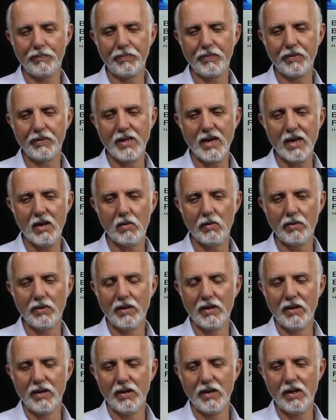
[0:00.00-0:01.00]
Now,
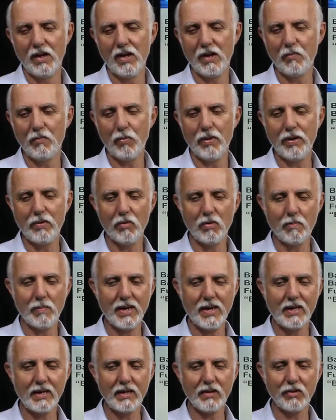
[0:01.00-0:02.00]
if we were
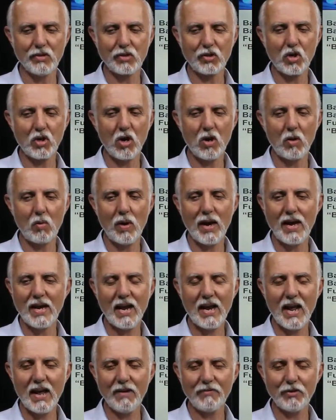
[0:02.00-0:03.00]
making this call right
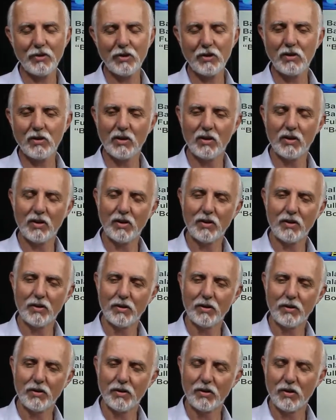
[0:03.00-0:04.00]
after,
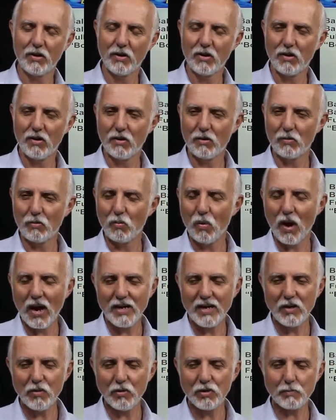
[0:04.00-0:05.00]
righty
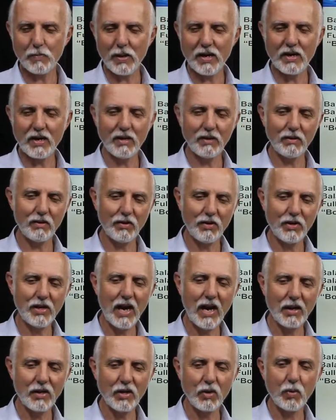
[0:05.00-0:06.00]
who's bidding it, yeah,
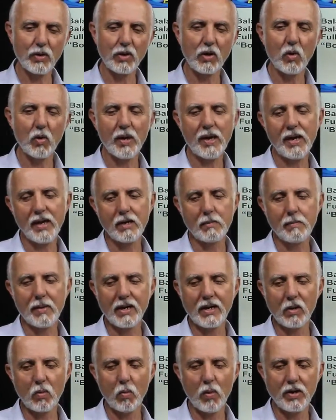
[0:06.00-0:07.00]
you would go ahead and make
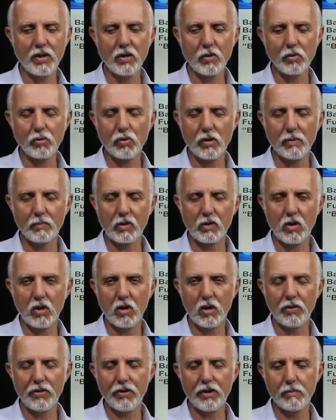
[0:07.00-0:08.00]
a 1 no trump
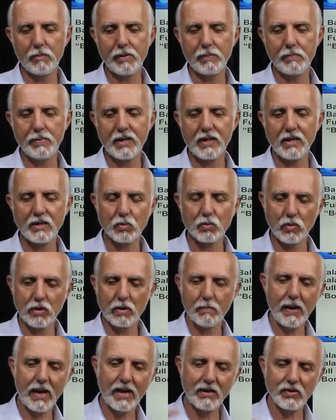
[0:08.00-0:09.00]
call there. But because we're in the
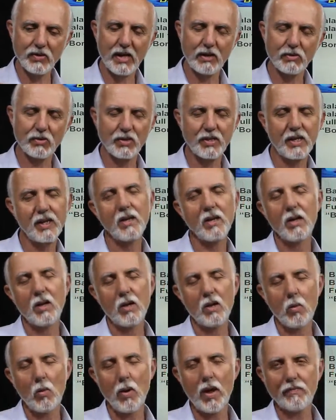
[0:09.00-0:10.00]
pass out seat,
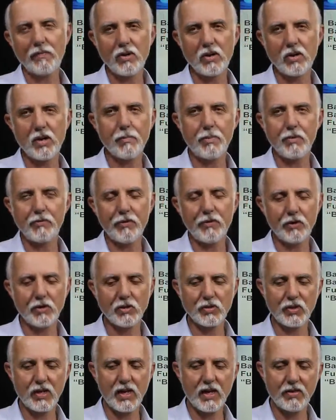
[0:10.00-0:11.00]
we have to double
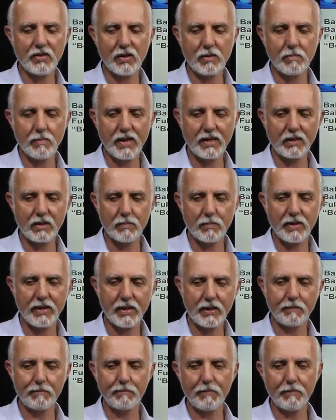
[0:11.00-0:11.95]
first and then make the bid.